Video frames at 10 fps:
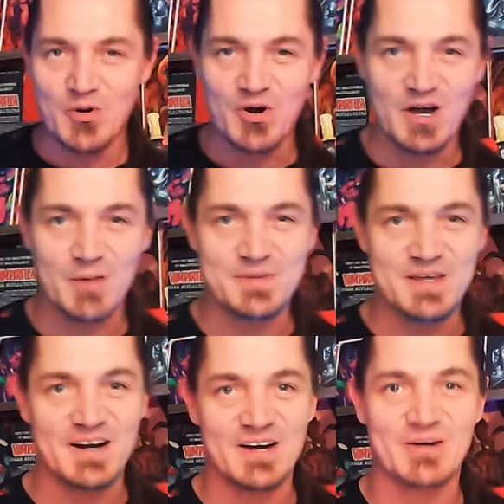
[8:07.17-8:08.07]
book up
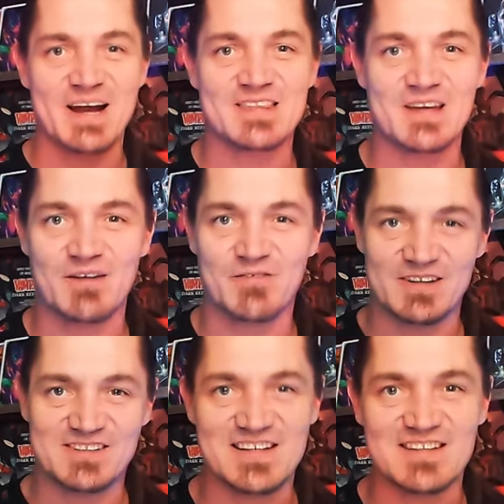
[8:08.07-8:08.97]
there, right there, a
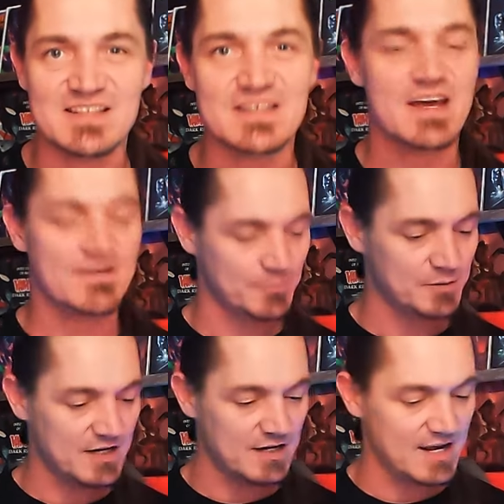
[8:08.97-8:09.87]
CCA from
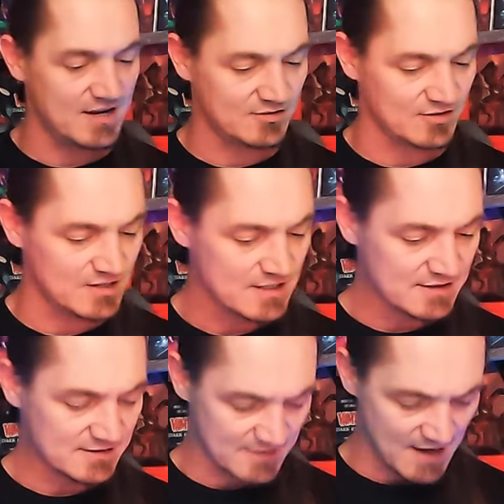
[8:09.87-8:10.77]
Ken Hazer
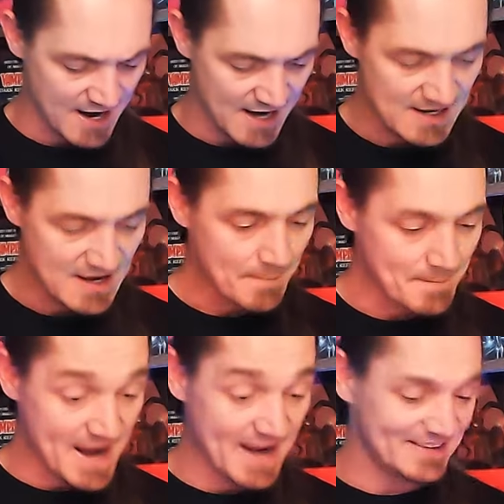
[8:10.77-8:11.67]
signed.
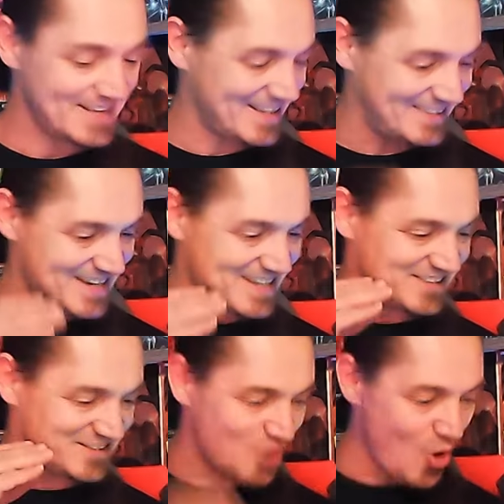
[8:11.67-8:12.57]
Man, that thing is
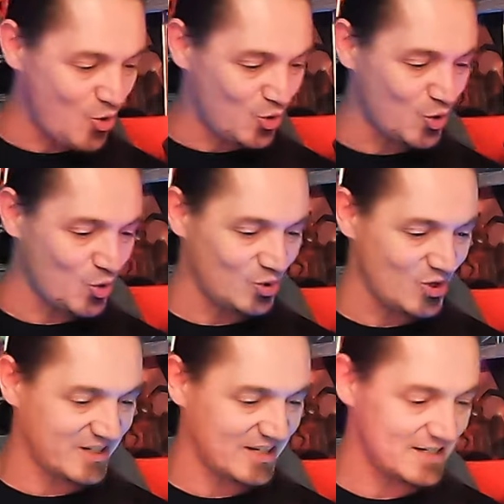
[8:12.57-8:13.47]
so cool
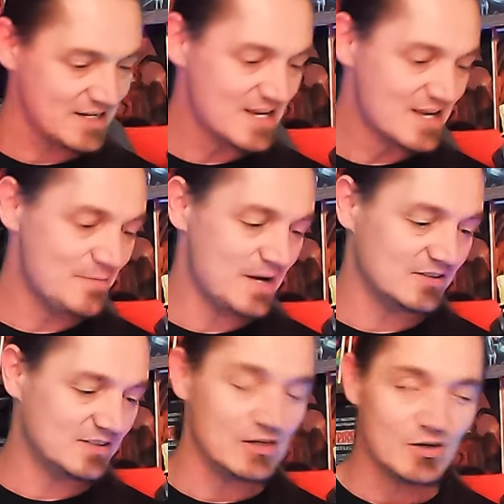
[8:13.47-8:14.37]
looking. Man,
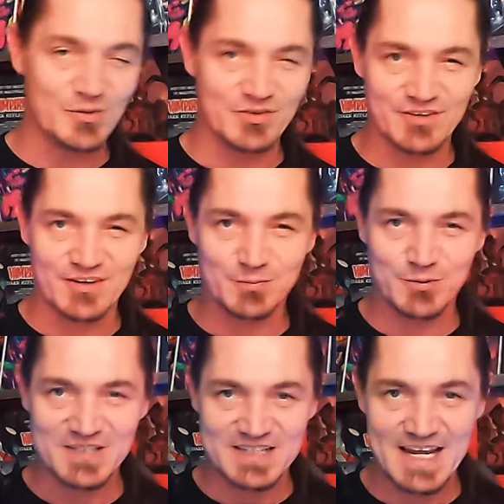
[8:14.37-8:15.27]
she almost looks
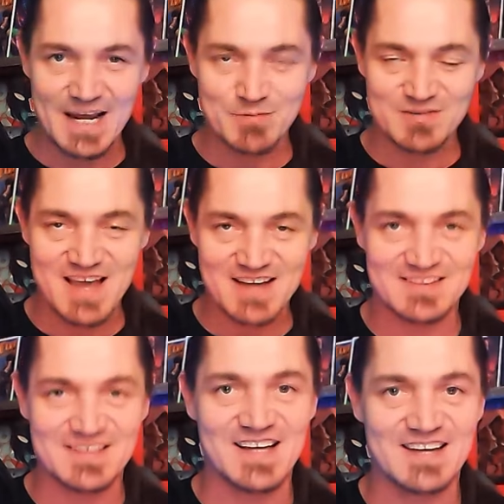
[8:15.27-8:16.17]
pretty damn
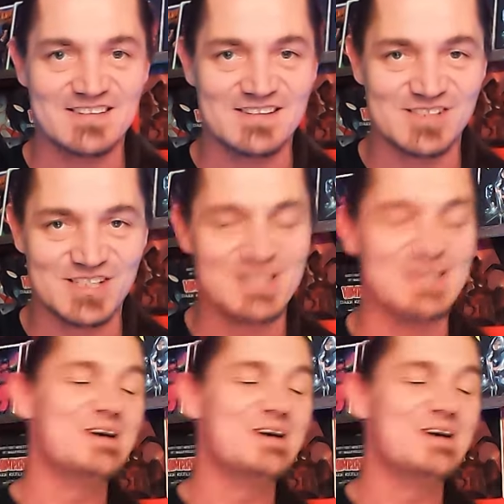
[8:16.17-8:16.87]
sexy, doesn't she?